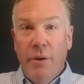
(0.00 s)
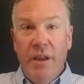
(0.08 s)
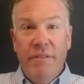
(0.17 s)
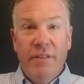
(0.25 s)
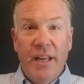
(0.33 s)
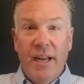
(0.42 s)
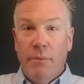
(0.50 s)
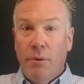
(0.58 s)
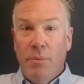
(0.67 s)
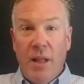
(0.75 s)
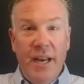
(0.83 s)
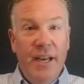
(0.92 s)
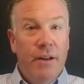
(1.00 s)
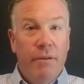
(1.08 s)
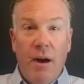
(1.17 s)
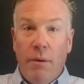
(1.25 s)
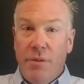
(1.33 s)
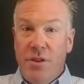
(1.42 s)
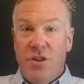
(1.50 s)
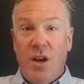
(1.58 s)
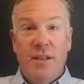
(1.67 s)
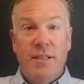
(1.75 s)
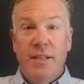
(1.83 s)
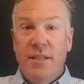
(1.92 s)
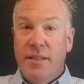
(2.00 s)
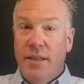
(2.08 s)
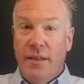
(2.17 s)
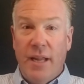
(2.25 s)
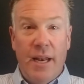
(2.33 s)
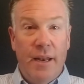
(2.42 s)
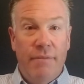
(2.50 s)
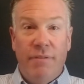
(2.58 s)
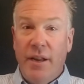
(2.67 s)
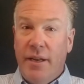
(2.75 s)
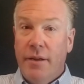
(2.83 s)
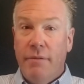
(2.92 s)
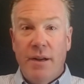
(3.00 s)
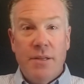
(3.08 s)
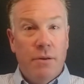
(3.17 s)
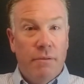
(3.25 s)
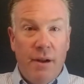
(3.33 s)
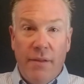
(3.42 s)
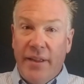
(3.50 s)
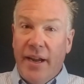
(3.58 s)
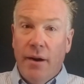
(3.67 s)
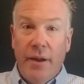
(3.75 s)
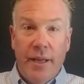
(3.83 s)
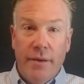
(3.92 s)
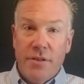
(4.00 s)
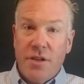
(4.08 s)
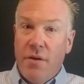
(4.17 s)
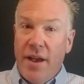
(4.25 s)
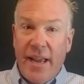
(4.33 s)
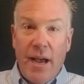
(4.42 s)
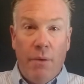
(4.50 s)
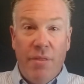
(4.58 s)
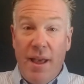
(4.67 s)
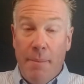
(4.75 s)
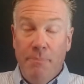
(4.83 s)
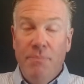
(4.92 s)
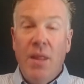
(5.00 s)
evening, and we're planning to go out with the Johnsons and, and find a good restaurant around the area and just go hang out with them.